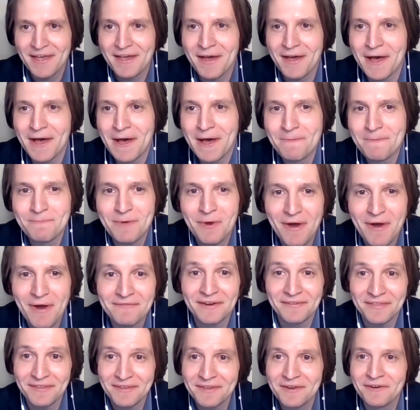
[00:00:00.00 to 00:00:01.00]
Um,
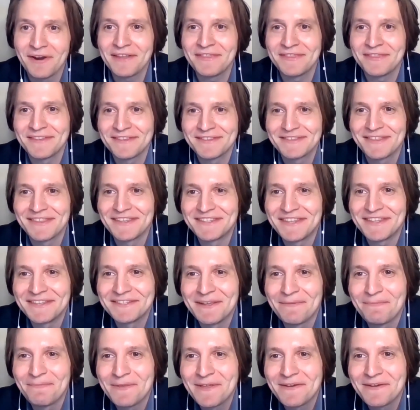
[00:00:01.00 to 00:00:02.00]
however, I think you're right. This, this is
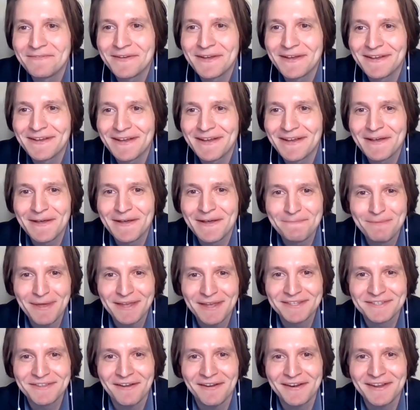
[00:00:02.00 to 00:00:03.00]
something of a, a
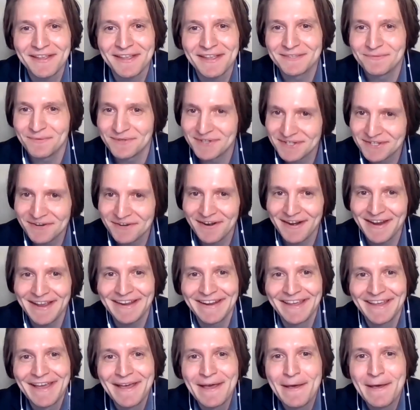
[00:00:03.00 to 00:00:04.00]
mixed audience, which is
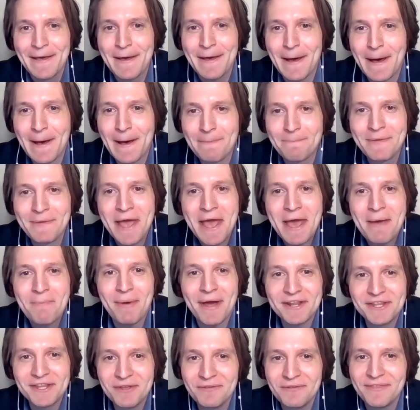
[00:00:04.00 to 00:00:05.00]
great. Um,
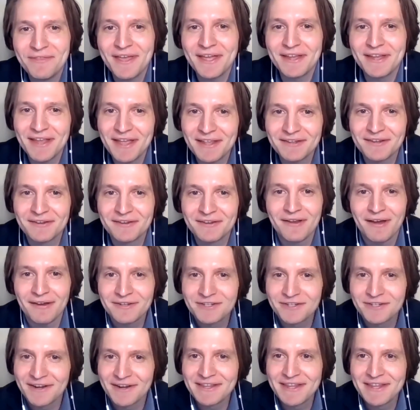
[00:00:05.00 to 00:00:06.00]
but I do think an
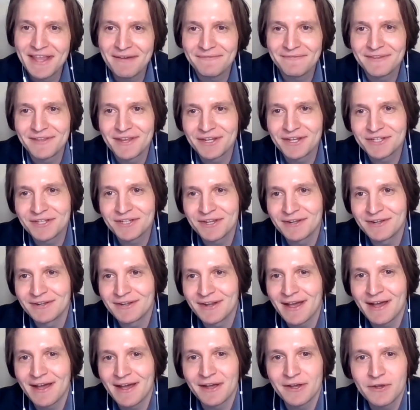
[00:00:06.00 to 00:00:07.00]
introductory definition
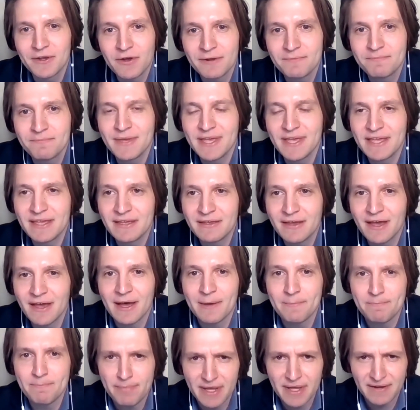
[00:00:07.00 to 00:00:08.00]
uh, could be
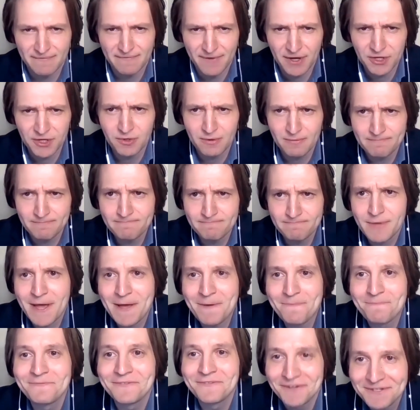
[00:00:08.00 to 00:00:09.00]
uh, beneficial
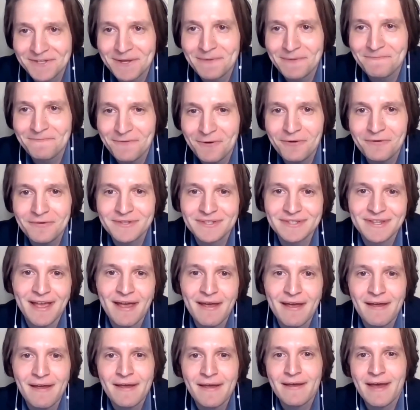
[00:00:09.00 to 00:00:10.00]
um, for some folks.
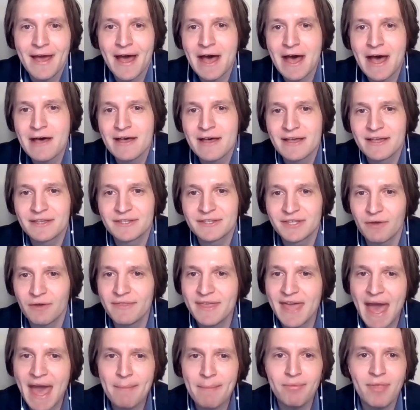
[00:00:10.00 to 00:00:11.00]
Uh, so
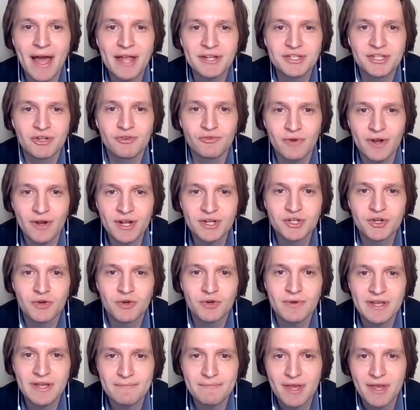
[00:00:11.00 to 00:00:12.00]
the Appalachian
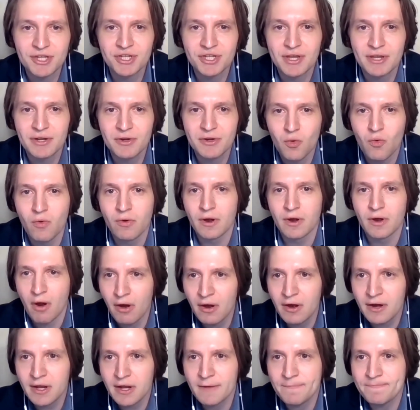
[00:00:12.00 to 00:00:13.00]
Regional Commission, or
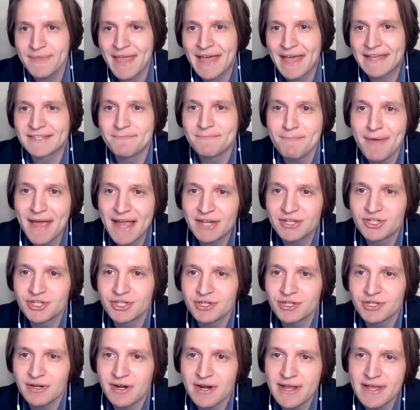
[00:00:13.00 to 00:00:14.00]
ARC, has a
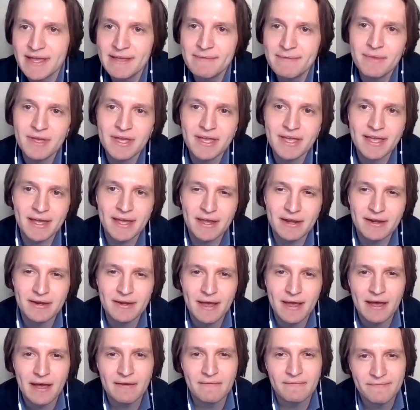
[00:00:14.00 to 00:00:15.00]
mainstream and
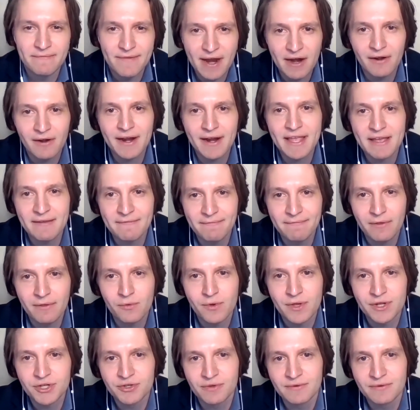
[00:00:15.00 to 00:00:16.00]
uh, very
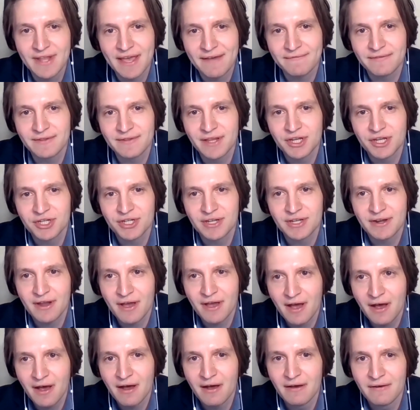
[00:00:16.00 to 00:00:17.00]
influential definition
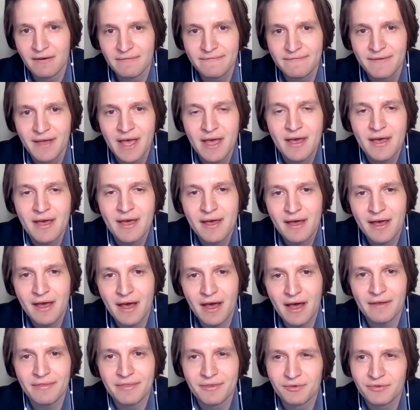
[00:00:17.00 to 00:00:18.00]
of
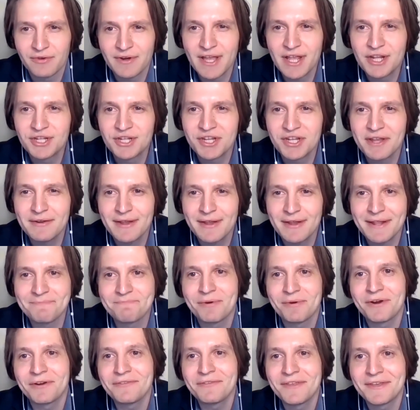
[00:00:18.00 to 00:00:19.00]
uh, the region. And
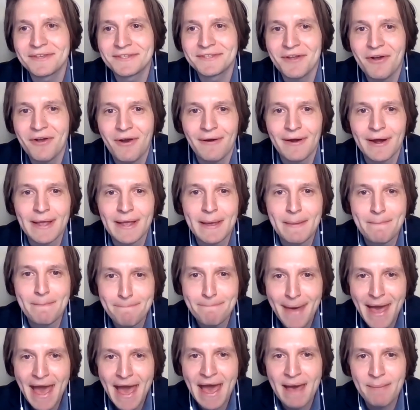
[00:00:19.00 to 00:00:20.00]
per this ARC
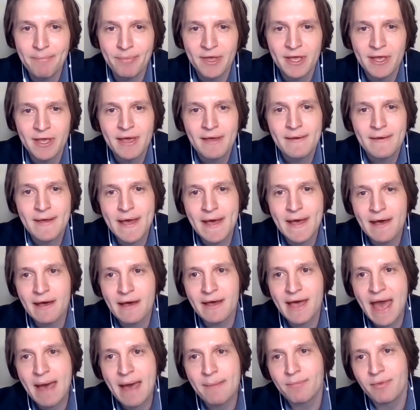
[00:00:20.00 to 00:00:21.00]
map, uh,
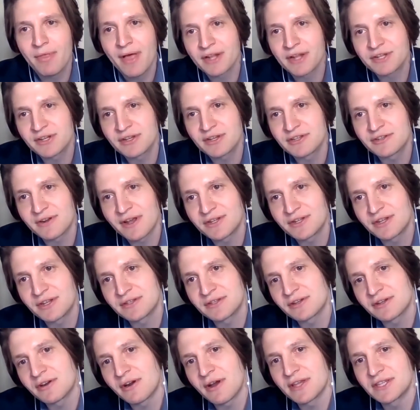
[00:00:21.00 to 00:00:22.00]
Appalachia stretches
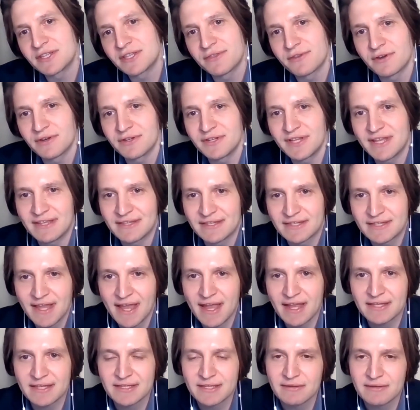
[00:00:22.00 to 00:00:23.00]
across 13
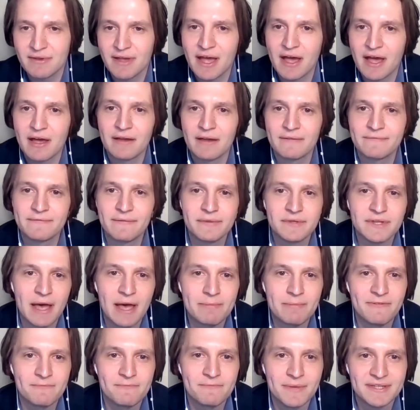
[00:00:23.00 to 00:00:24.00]
states, from the
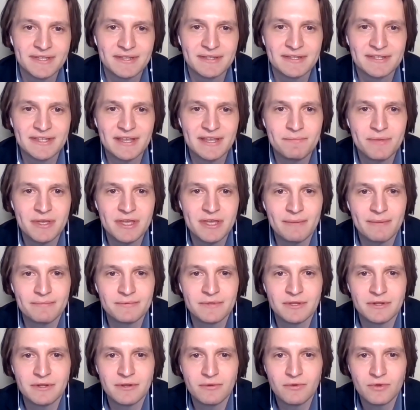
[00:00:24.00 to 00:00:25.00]
top of Mississippi up
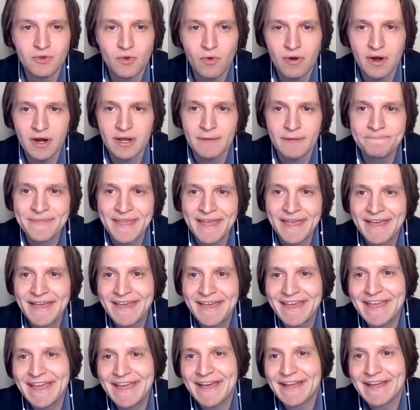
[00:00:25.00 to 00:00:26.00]
to New York.
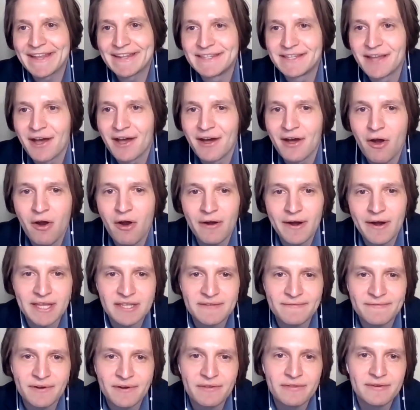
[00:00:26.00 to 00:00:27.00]
And ARC
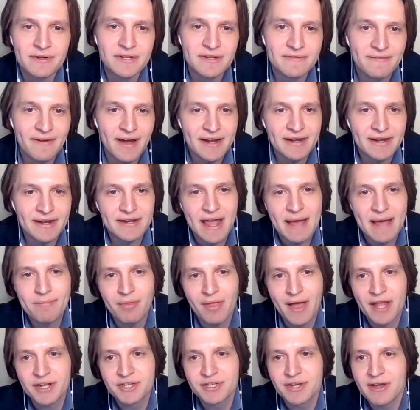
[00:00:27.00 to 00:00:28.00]
has further divided
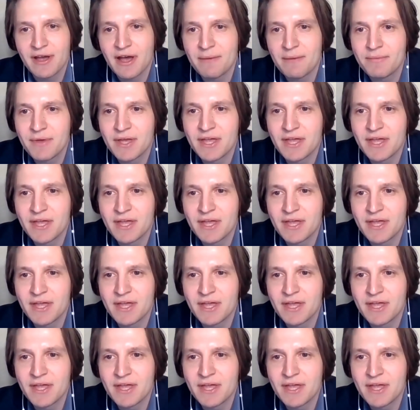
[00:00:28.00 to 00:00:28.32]
Appalachia up